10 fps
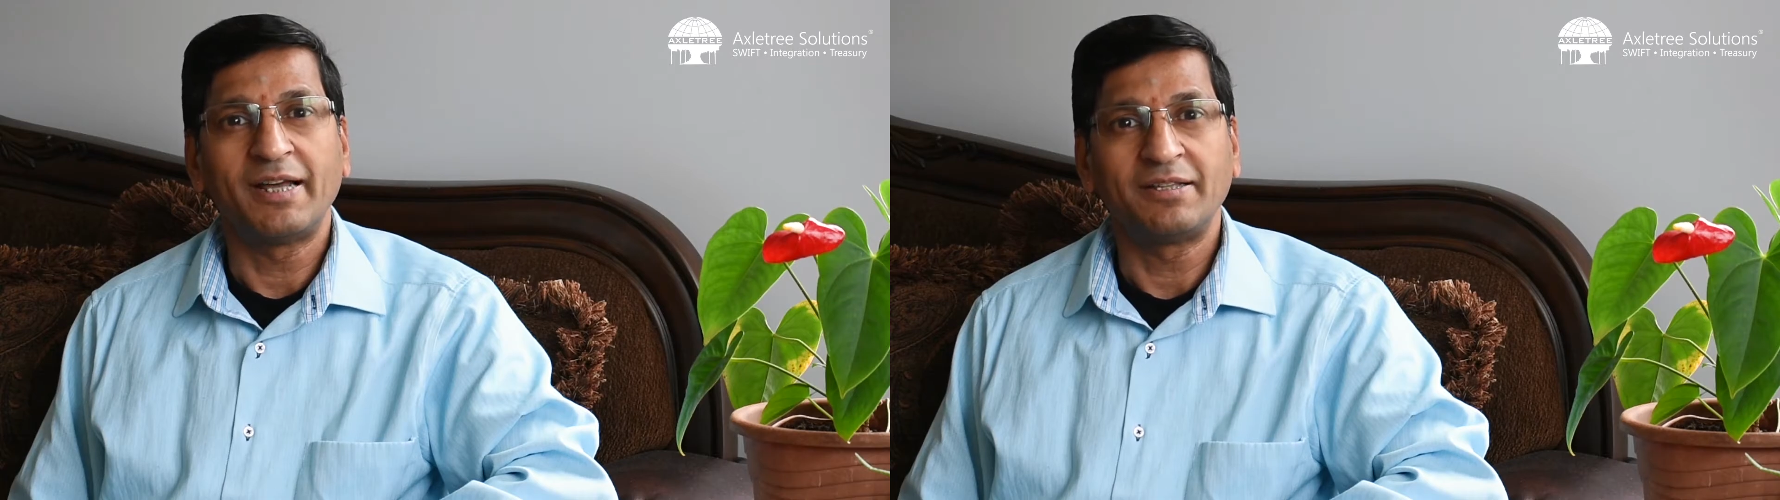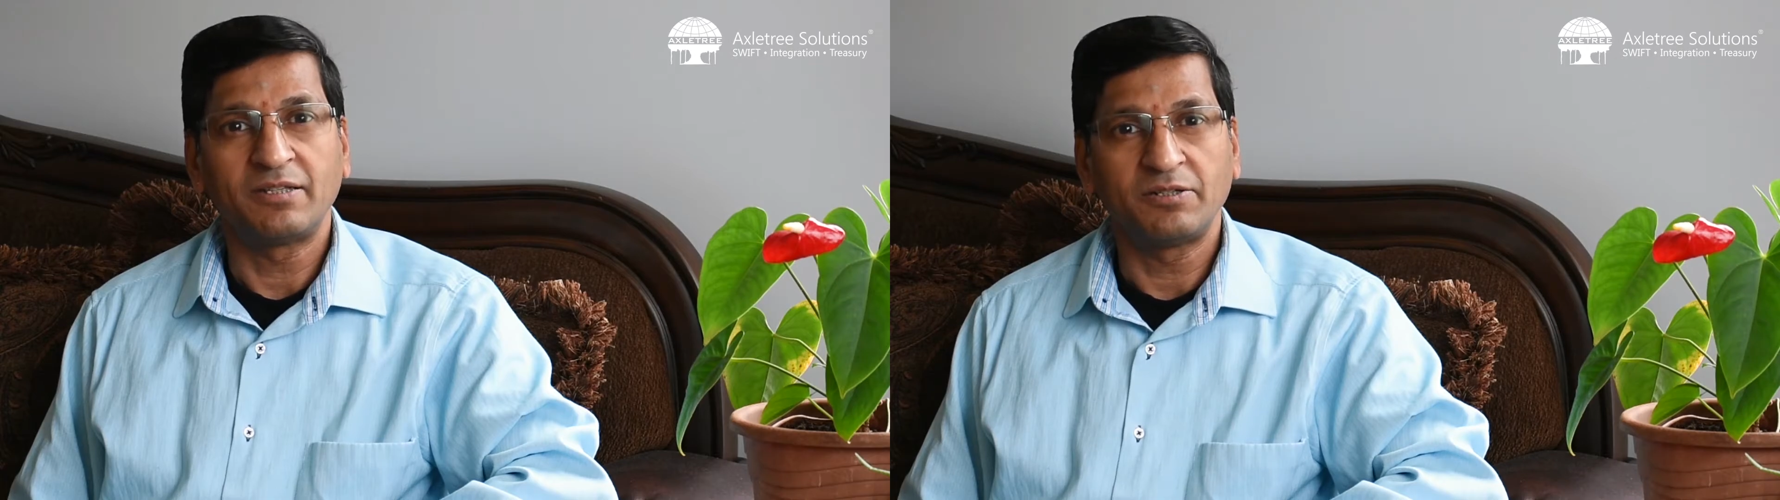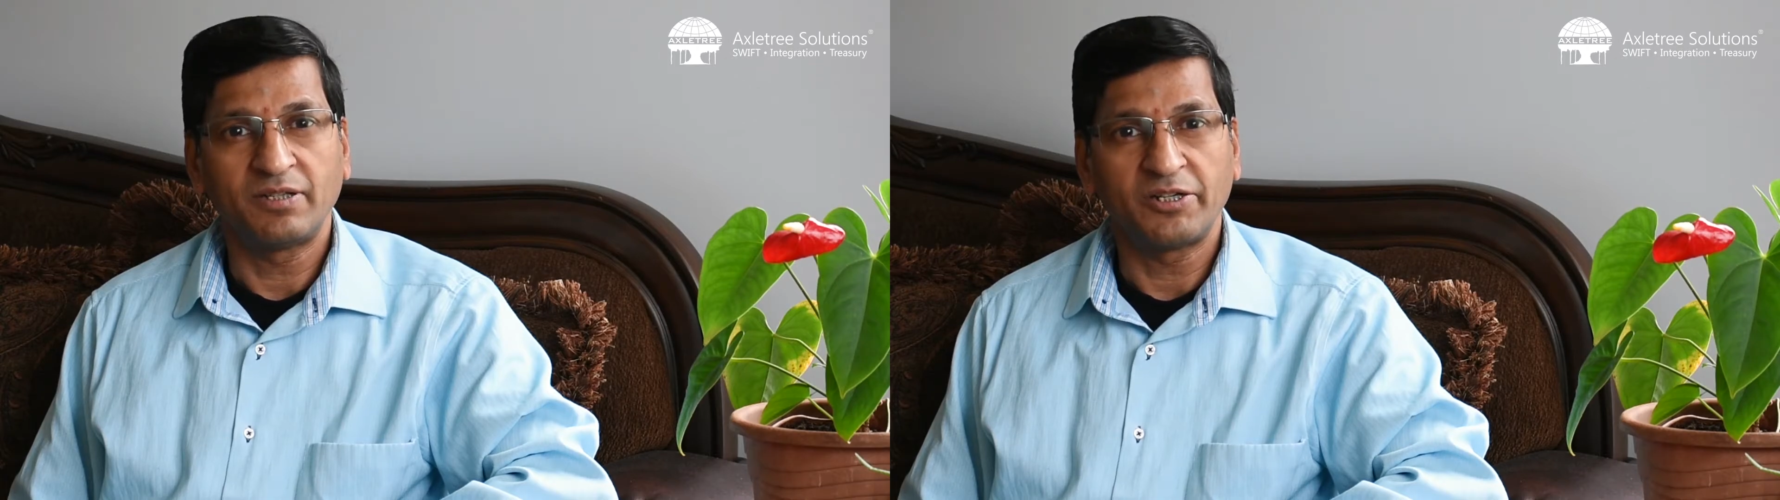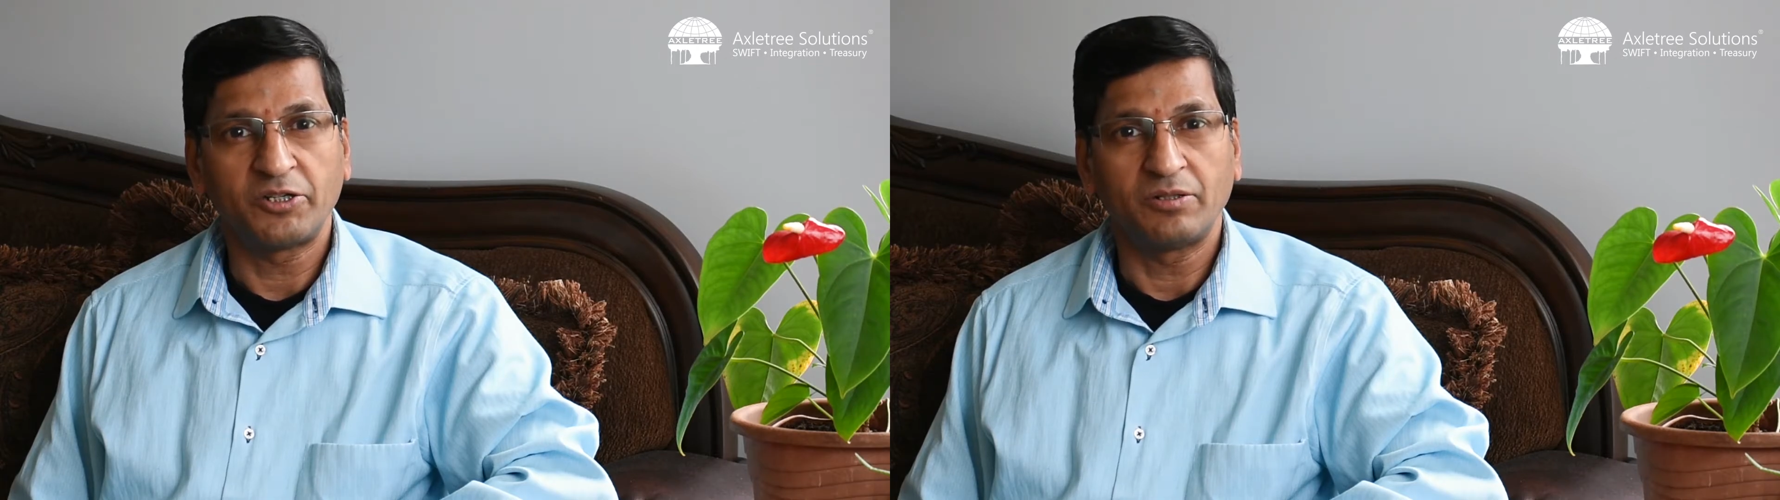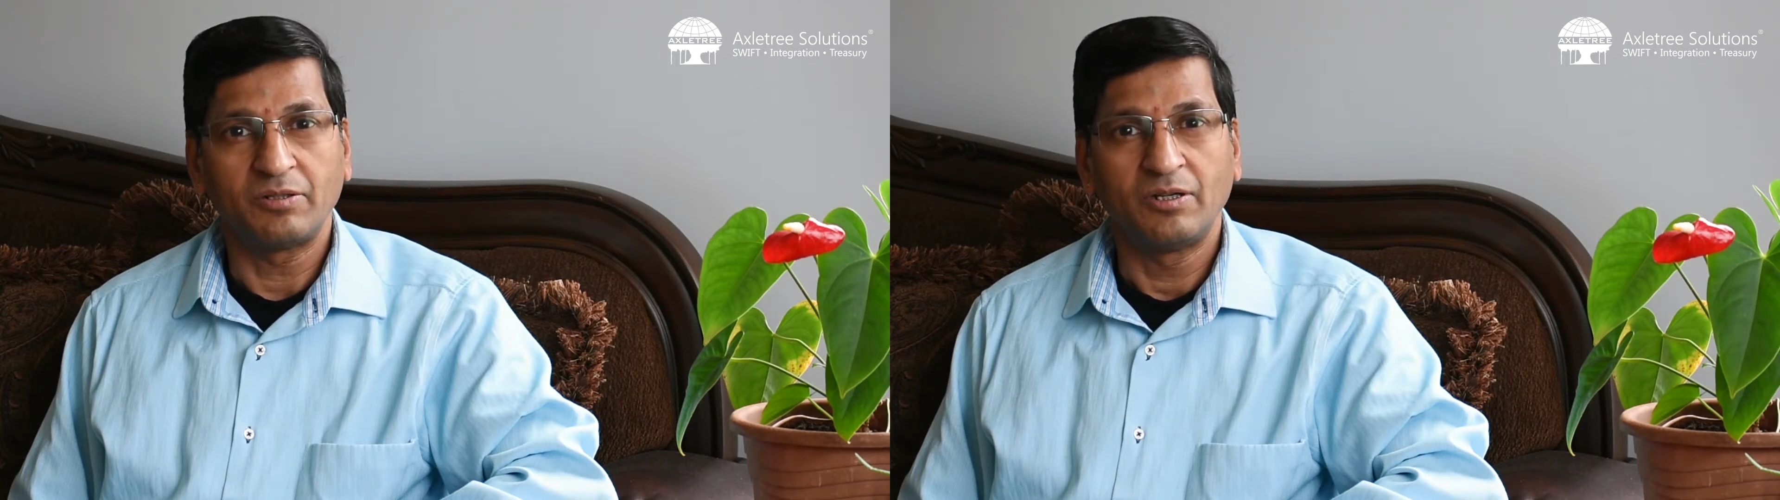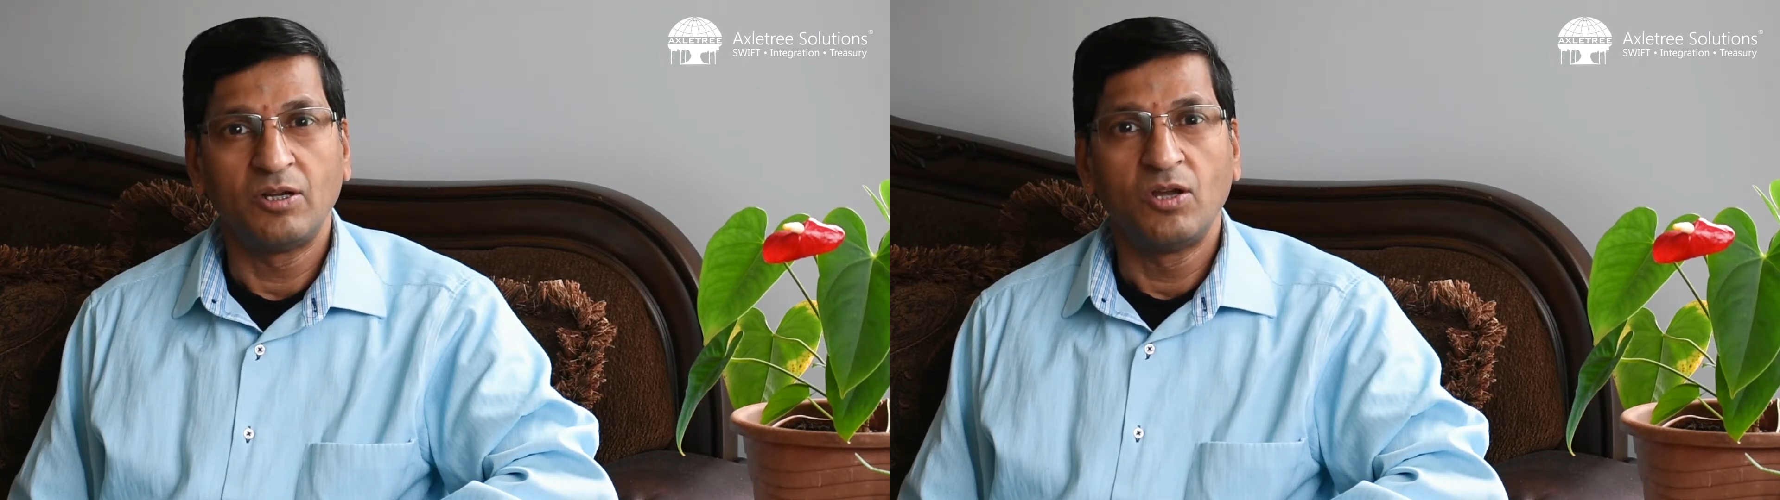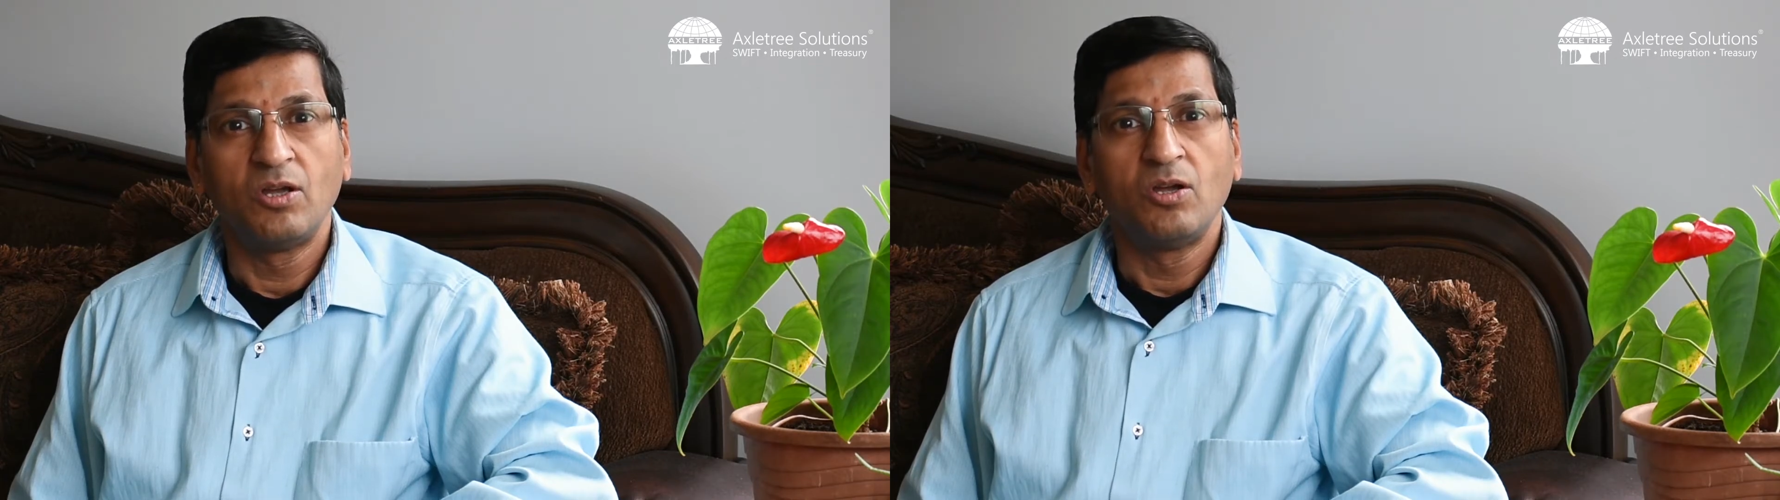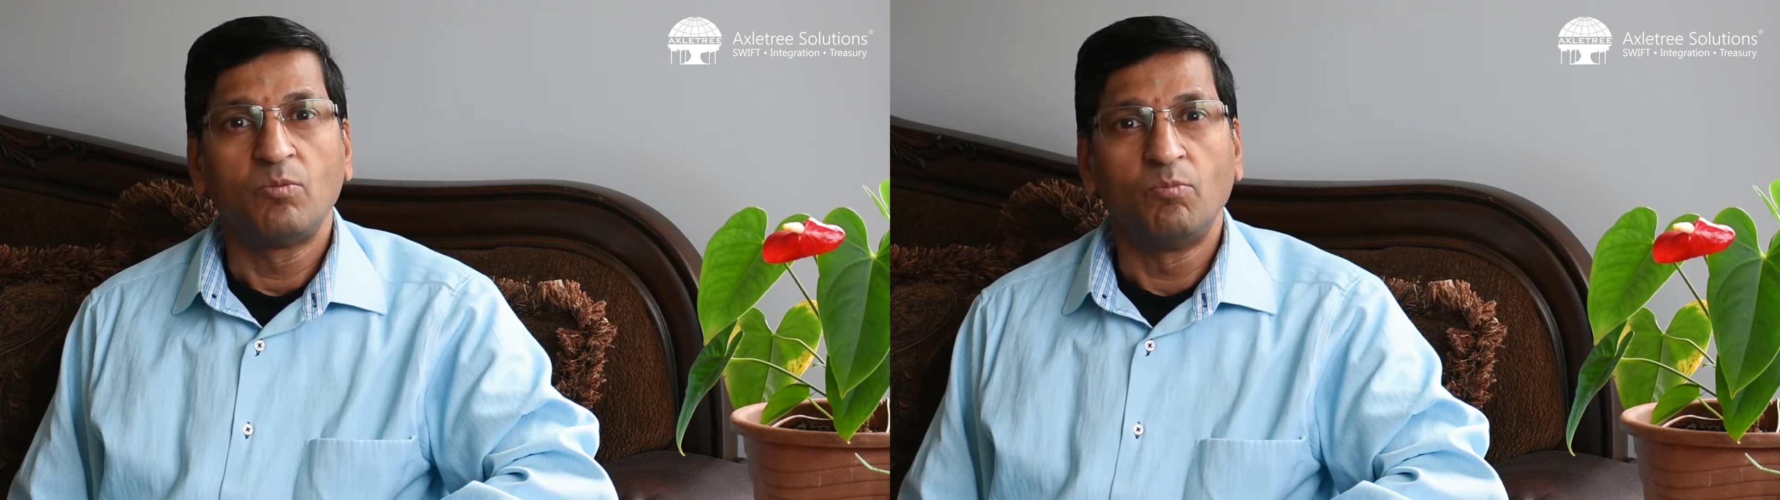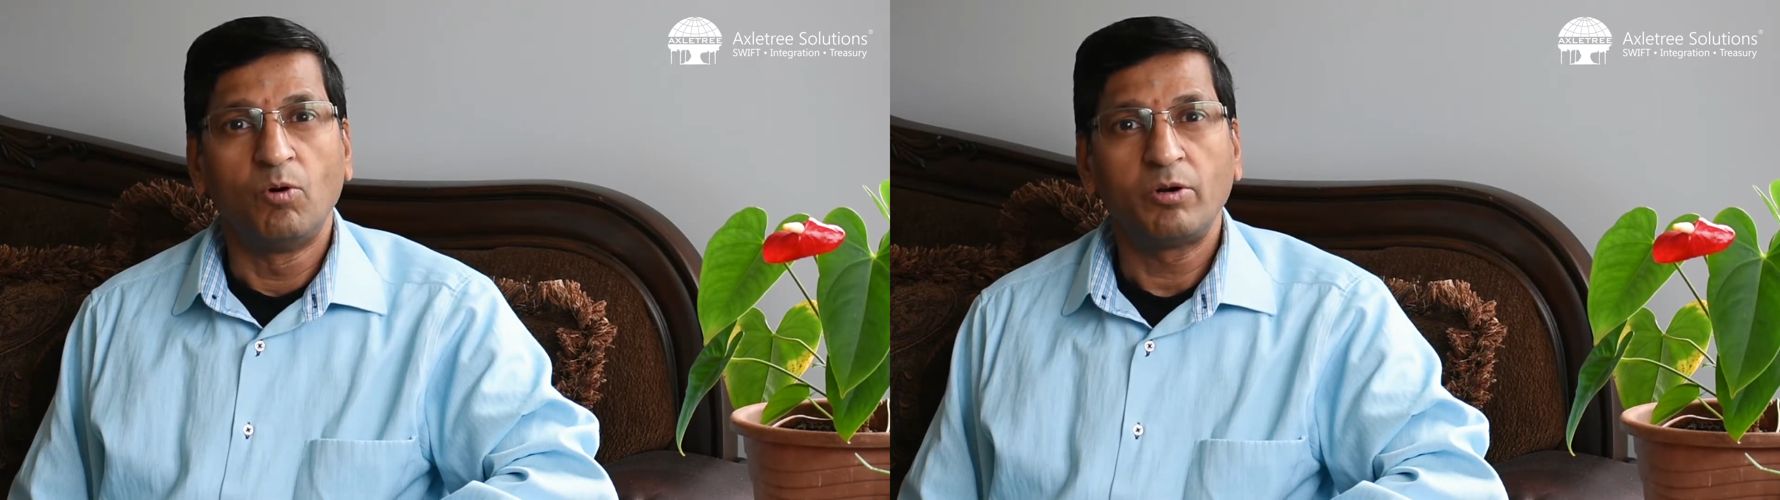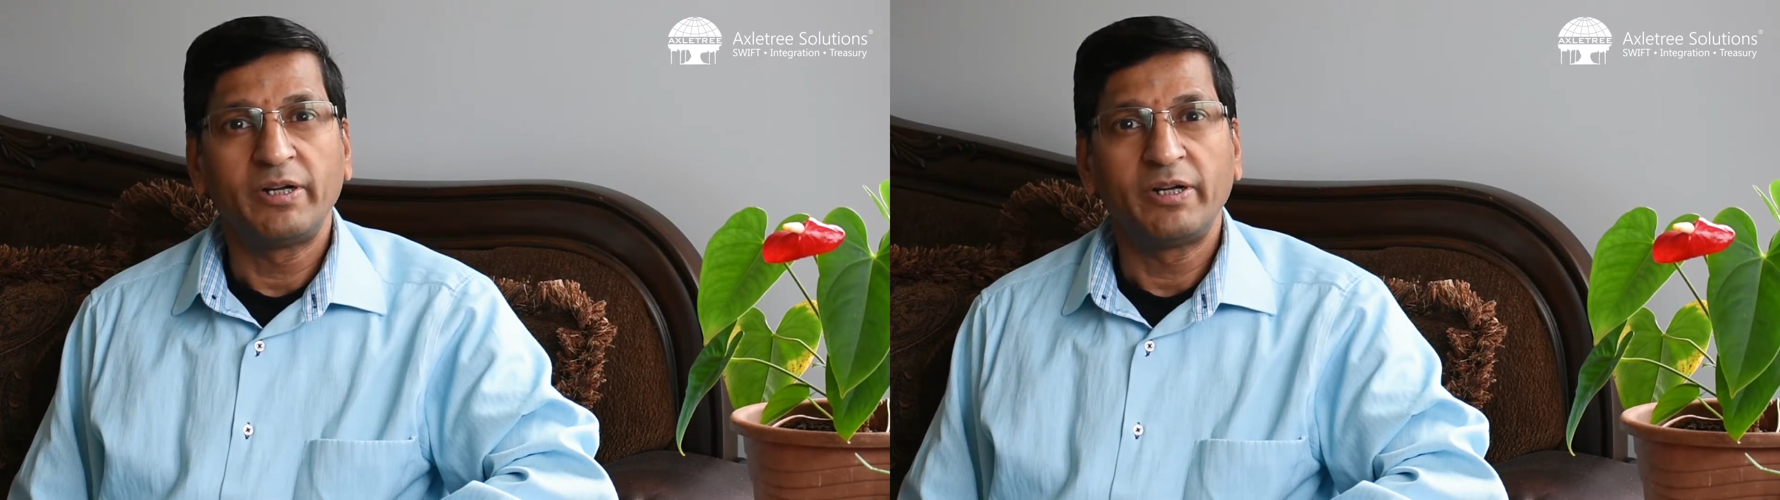and answer session. More